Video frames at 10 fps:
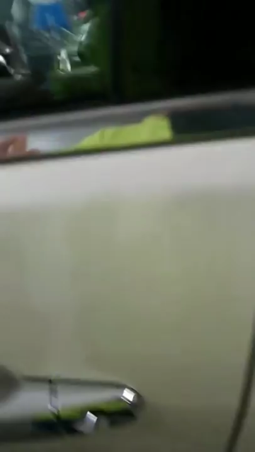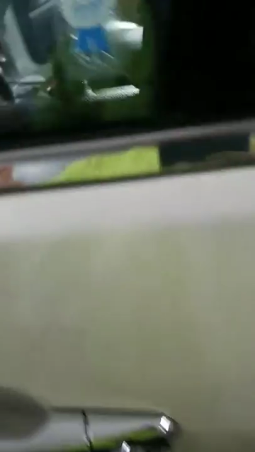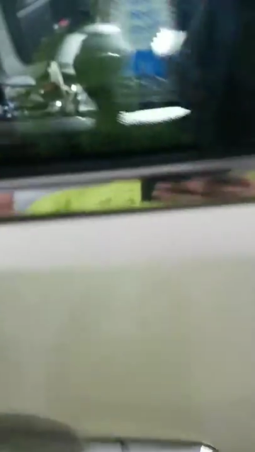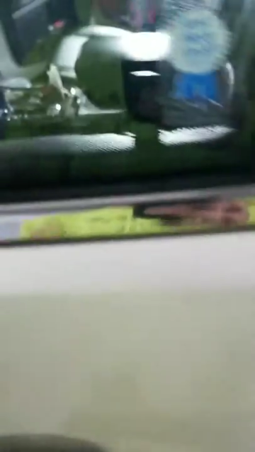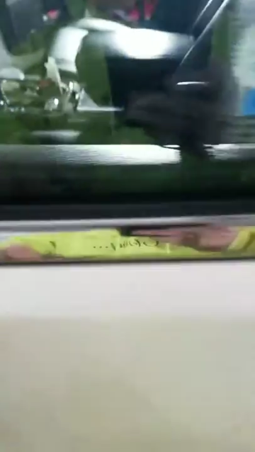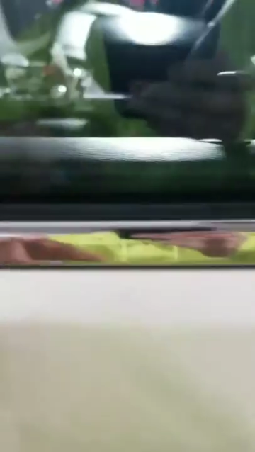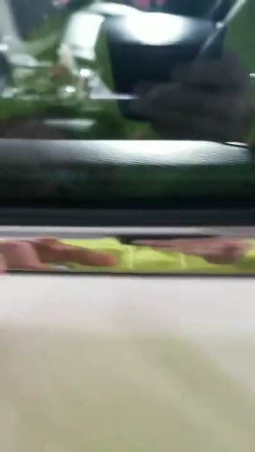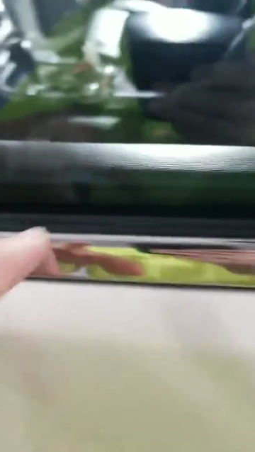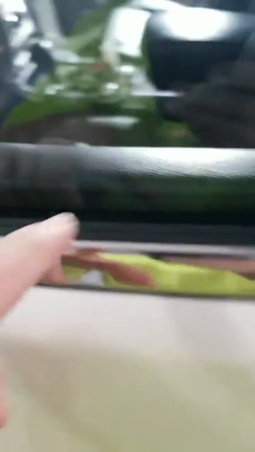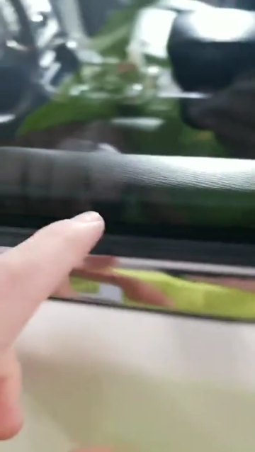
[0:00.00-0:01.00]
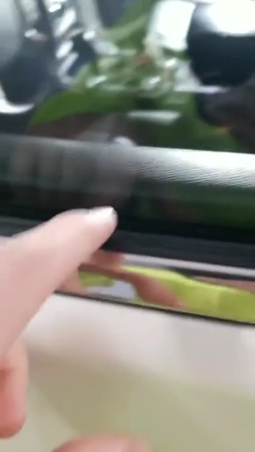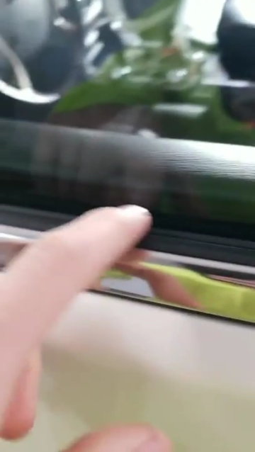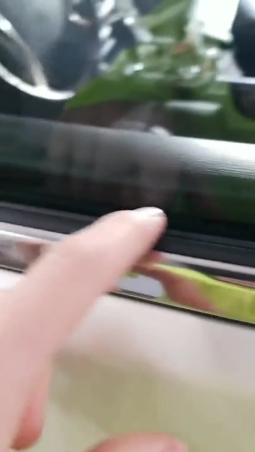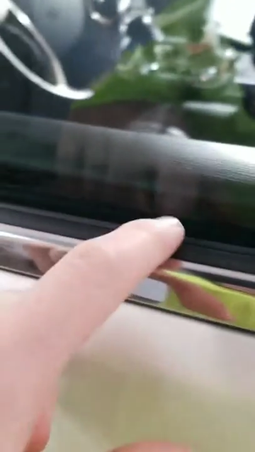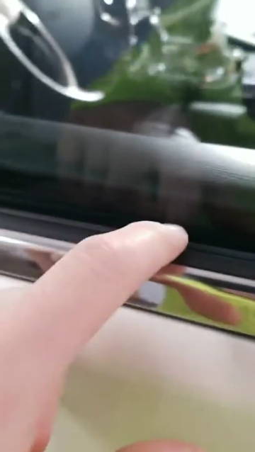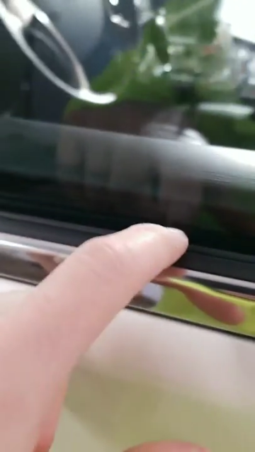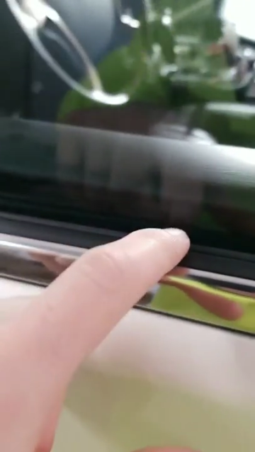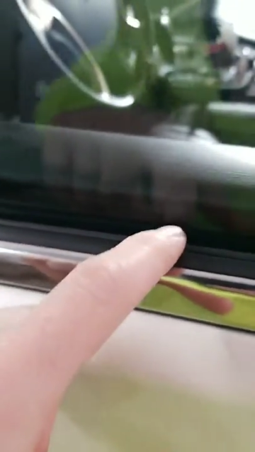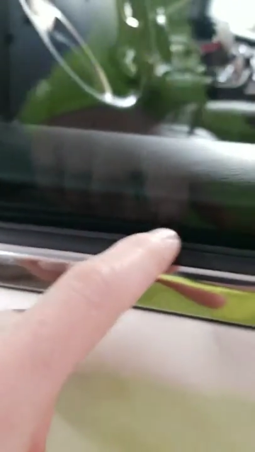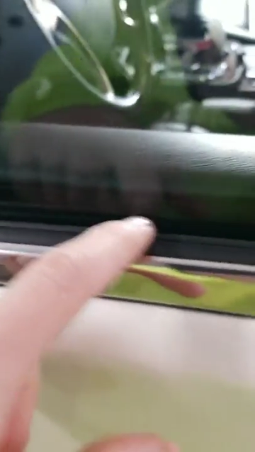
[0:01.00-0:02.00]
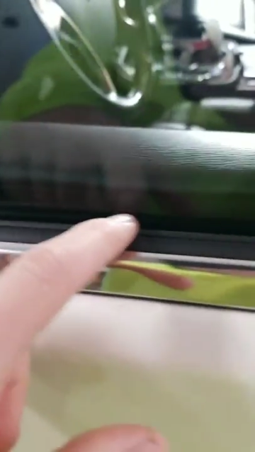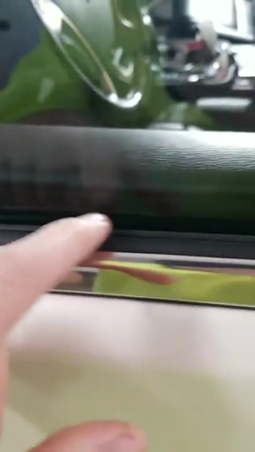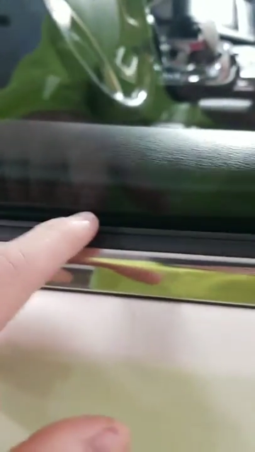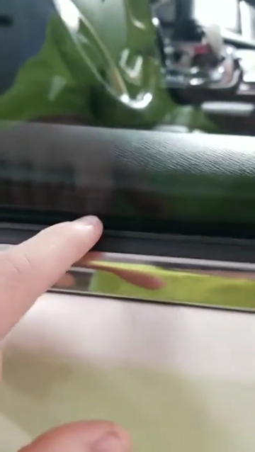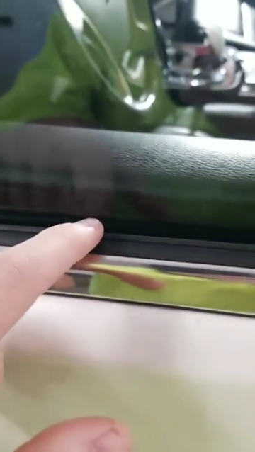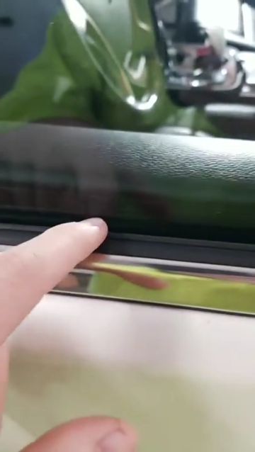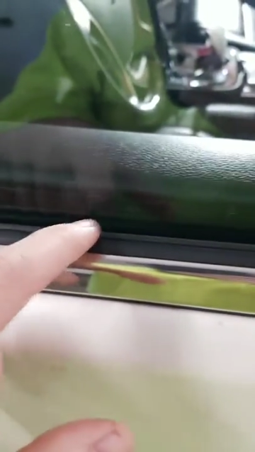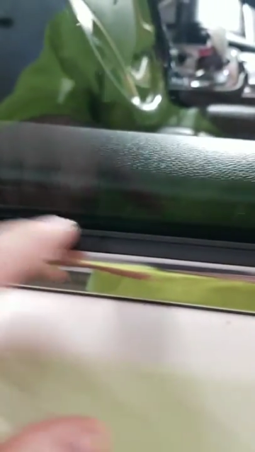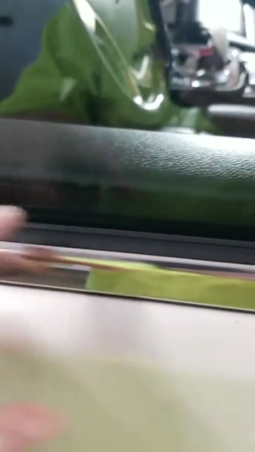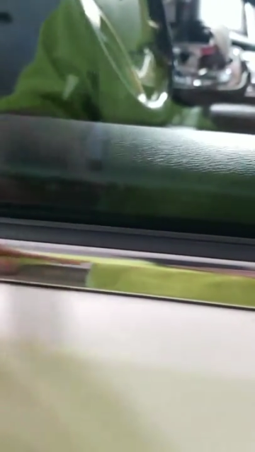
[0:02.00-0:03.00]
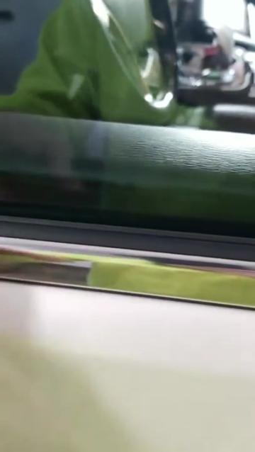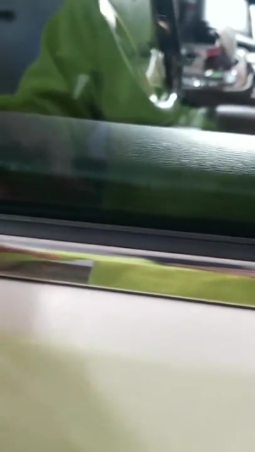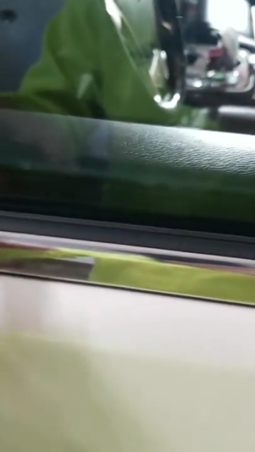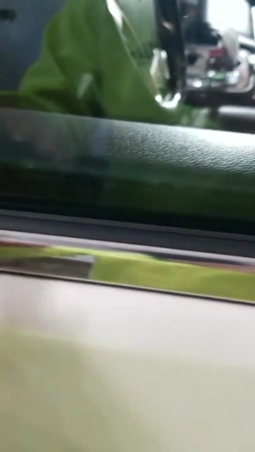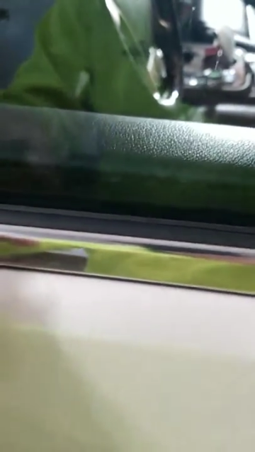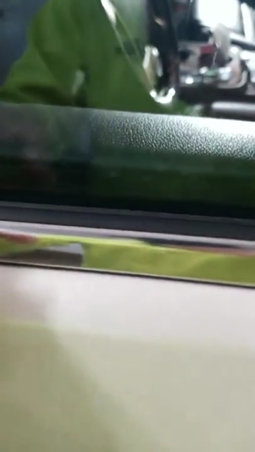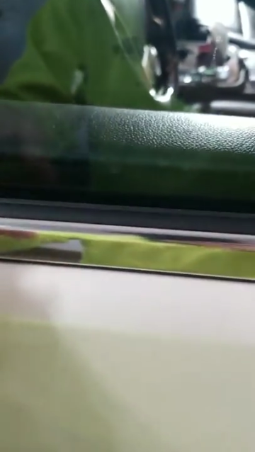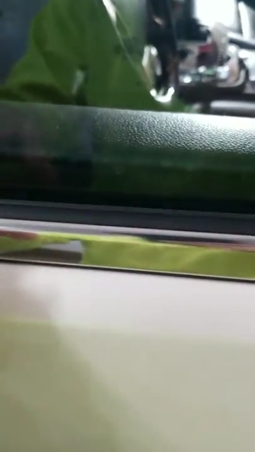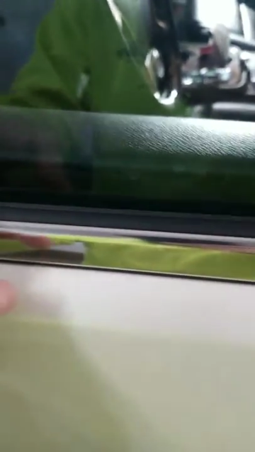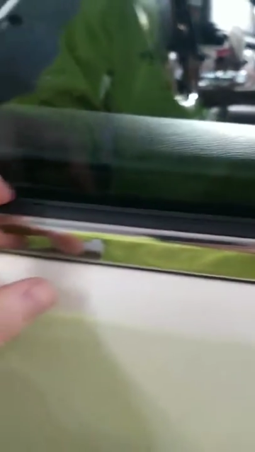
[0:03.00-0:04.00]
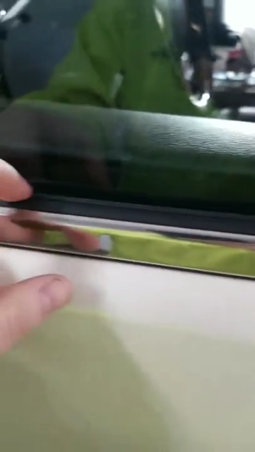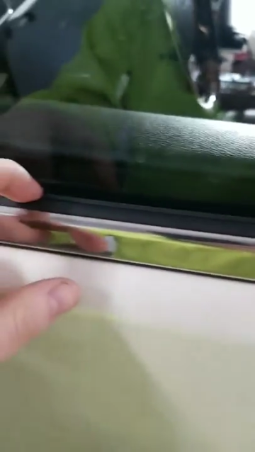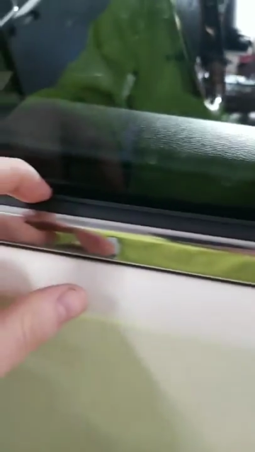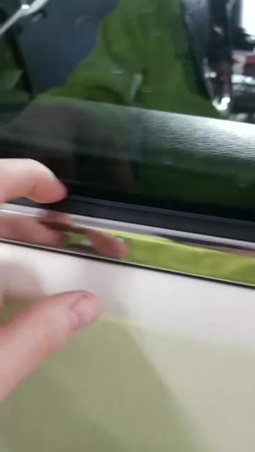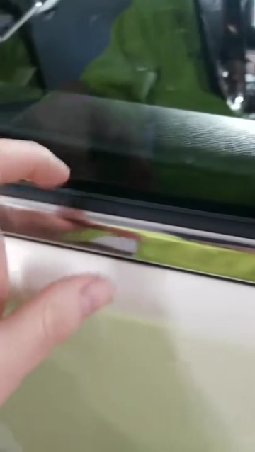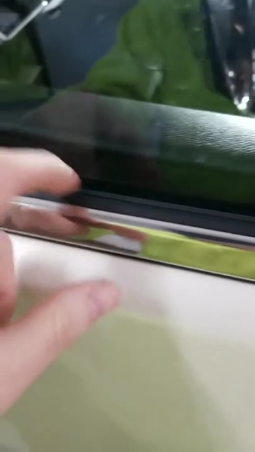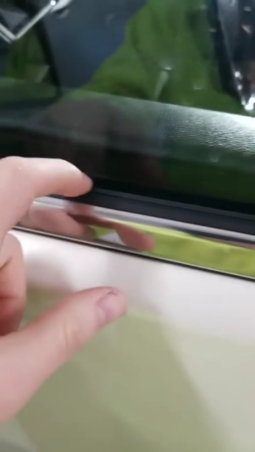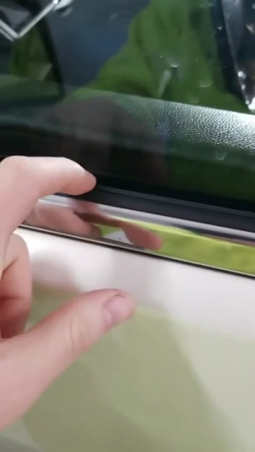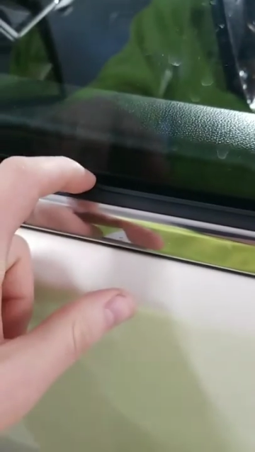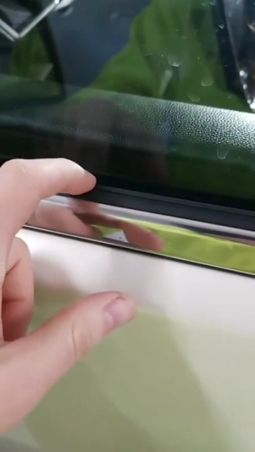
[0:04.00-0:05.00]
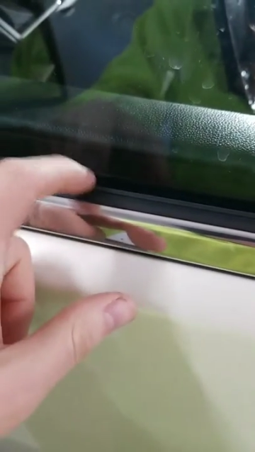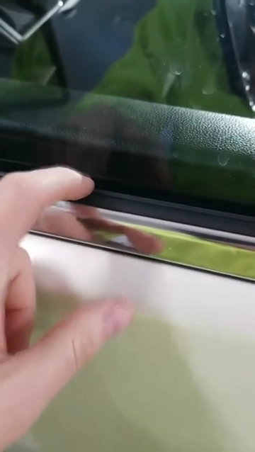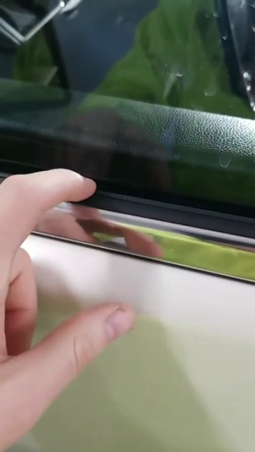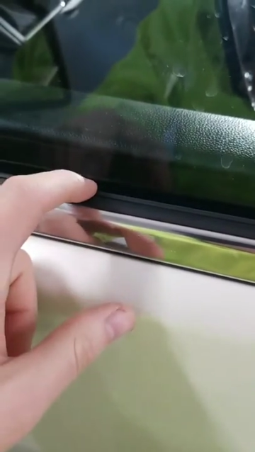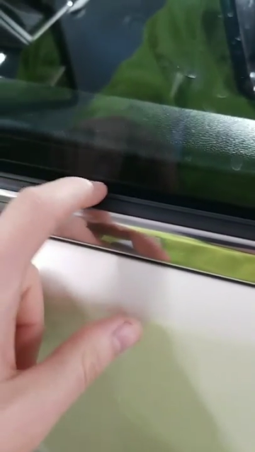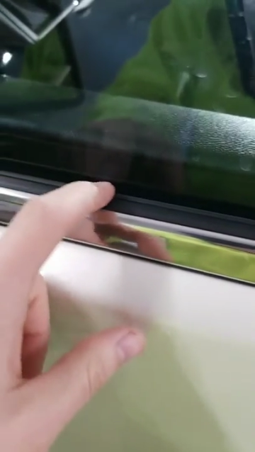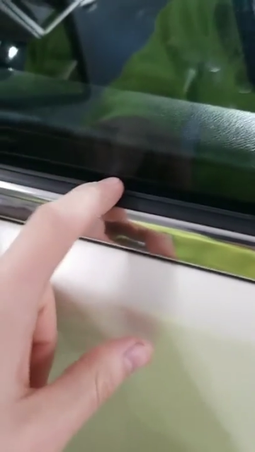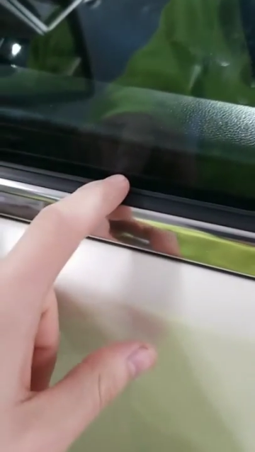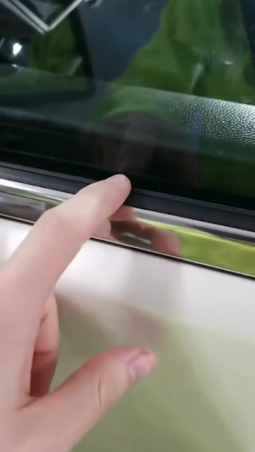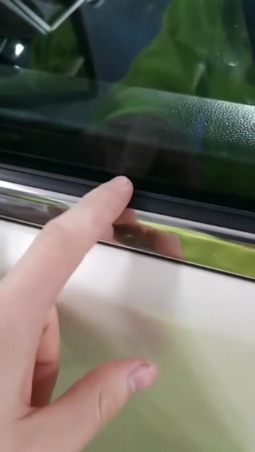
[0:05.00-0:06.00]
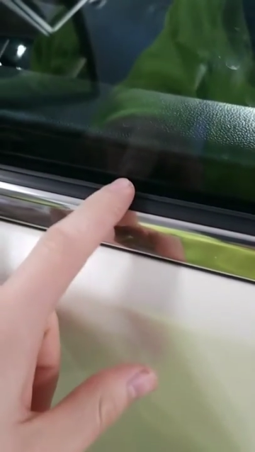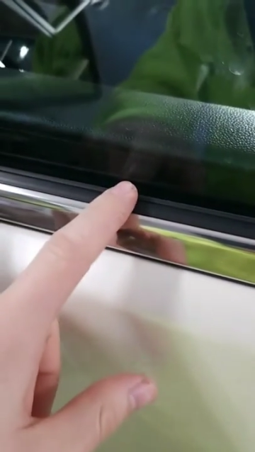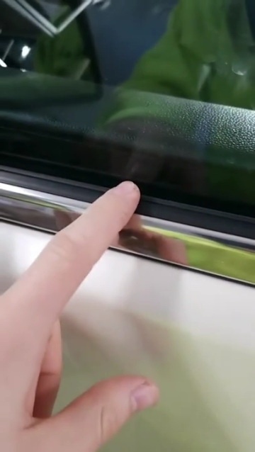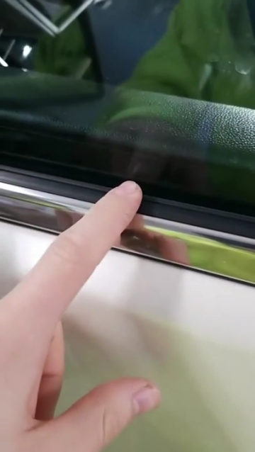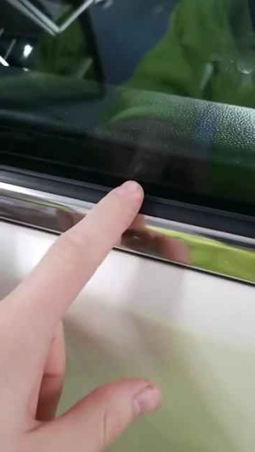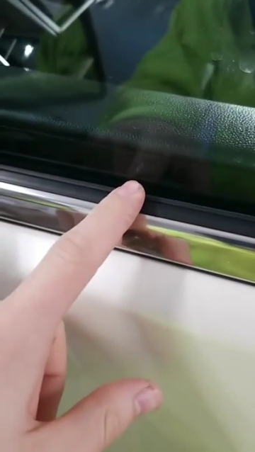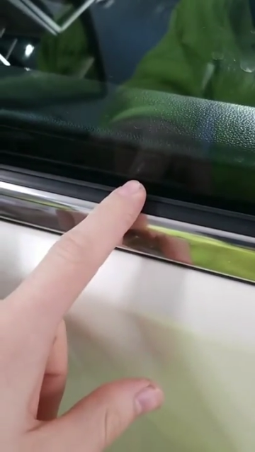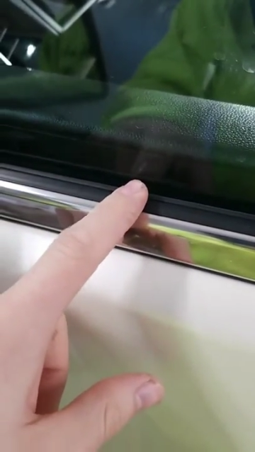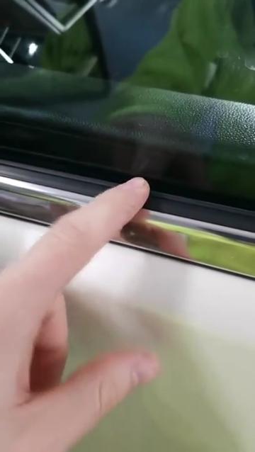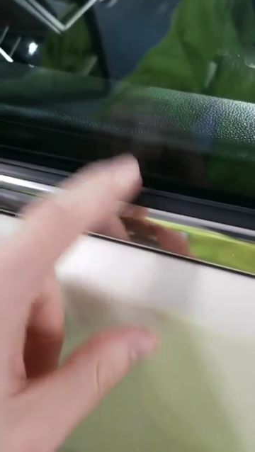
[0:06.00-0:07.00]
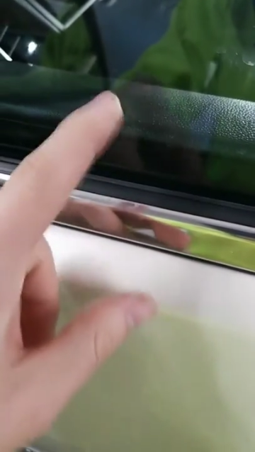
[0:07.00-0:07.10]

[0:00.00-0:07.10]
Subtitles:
Nobody's mouth can be seen.